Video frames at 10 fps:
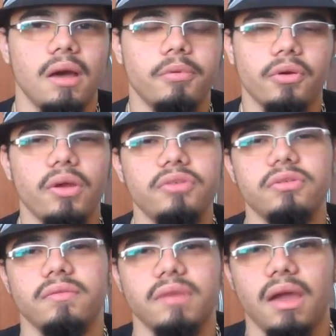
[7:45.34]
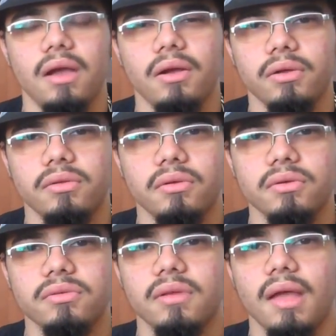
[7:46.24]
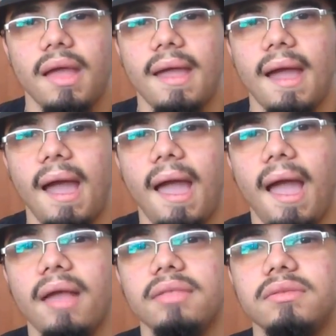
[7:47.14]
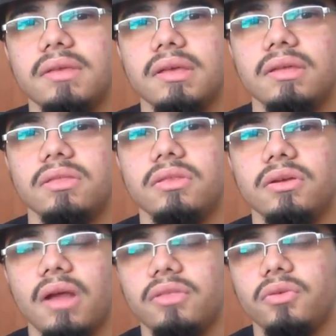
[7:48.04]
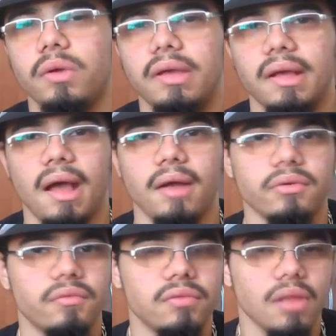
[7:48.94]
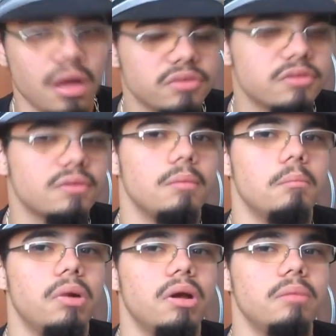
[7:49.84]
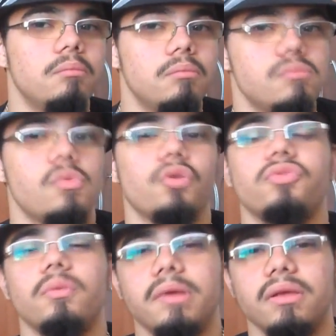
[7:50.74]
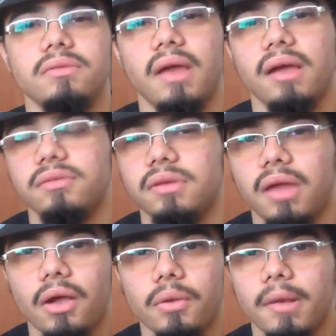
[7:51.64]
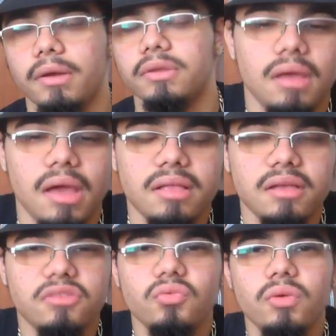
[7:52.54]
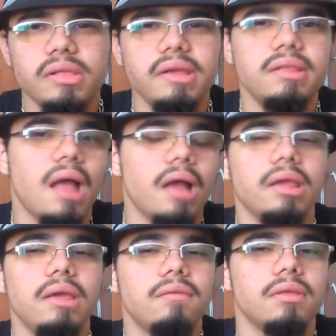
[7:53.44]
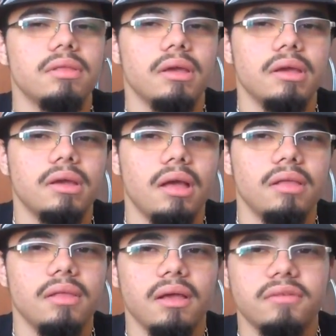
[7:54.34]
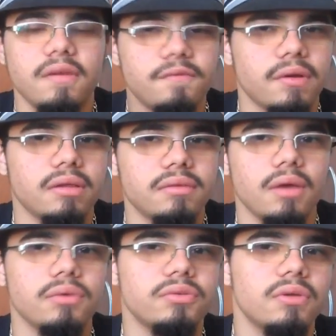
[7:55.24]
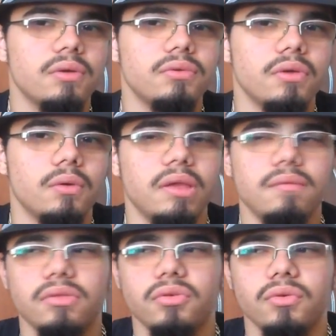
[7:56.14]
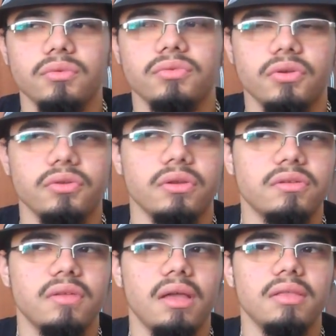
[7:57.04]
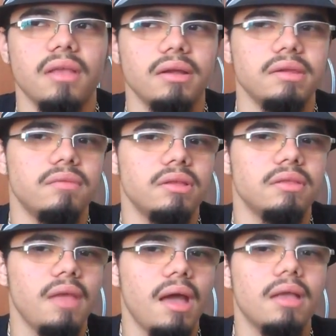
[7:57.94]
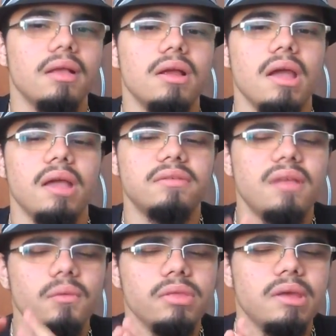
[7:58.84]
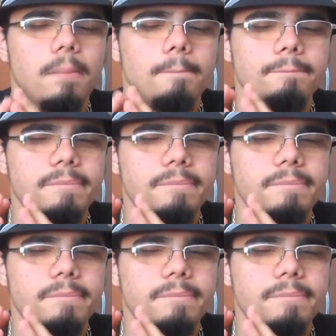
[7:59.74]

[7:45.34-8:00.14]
a progression of the characters, and they're not doing it out of lust, but more so because they actually care about it. And it's really not even like, except for Katawa Shoujo, and even to a certain extent, not even in that, it's not really